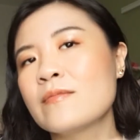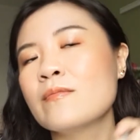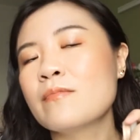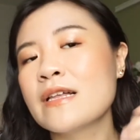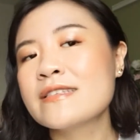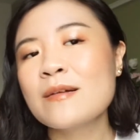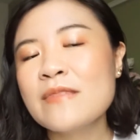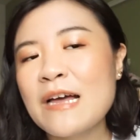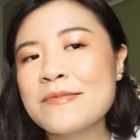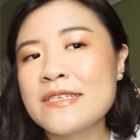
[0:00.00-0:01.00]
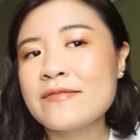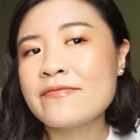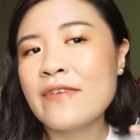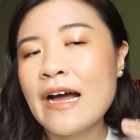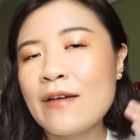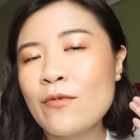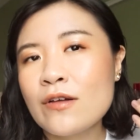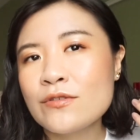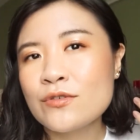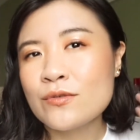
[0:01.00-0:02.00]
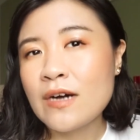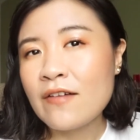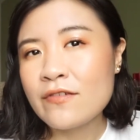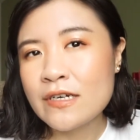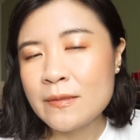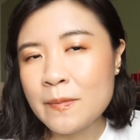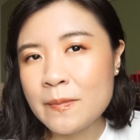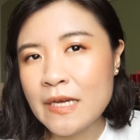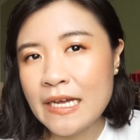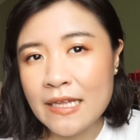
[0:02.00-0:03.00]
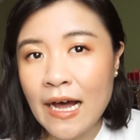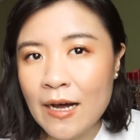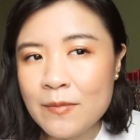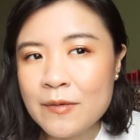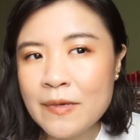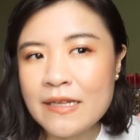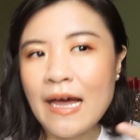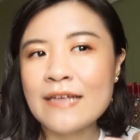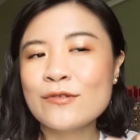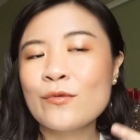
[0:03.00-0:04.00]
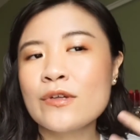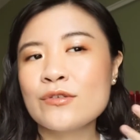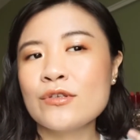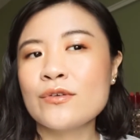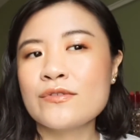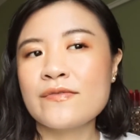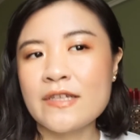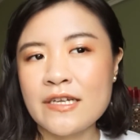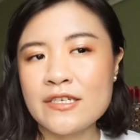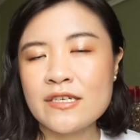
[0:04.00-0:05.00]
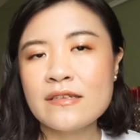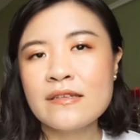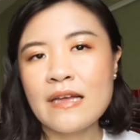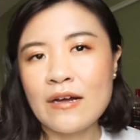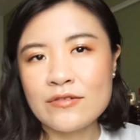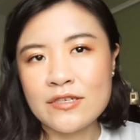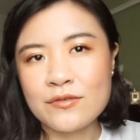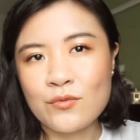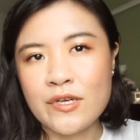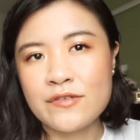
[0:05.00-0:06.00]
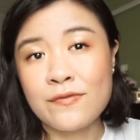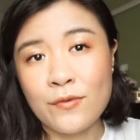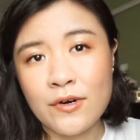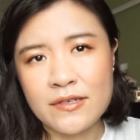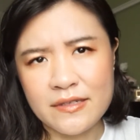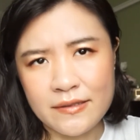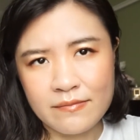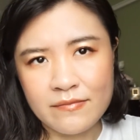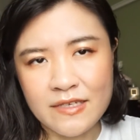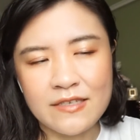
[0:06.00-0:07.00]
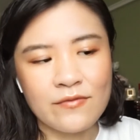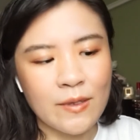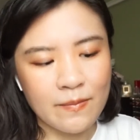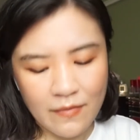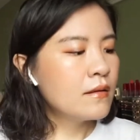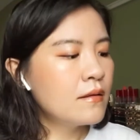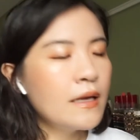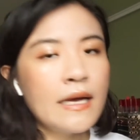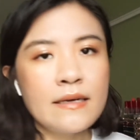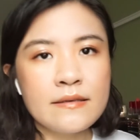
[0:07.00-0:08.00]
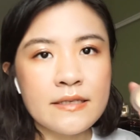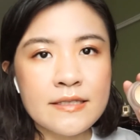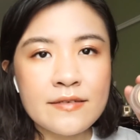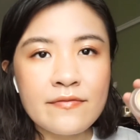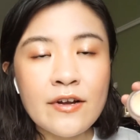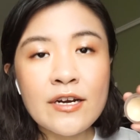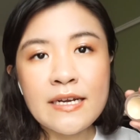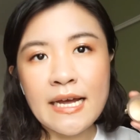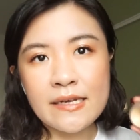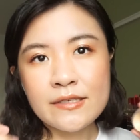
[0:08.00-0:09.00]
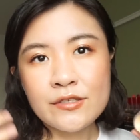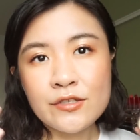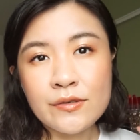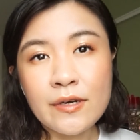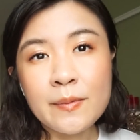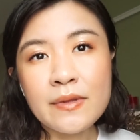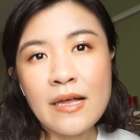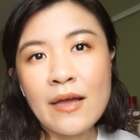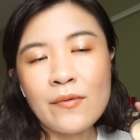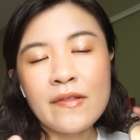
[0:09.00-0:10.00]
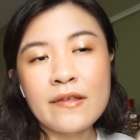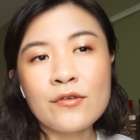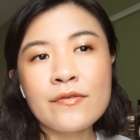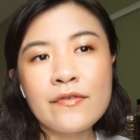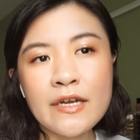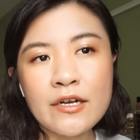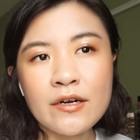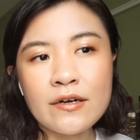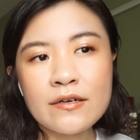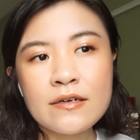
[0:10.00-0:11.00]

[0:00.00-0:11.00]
But sometimes if I want to cover it up, but I don't want to use foundation, I'll just reach for this one. And it's very nice to apply with your finger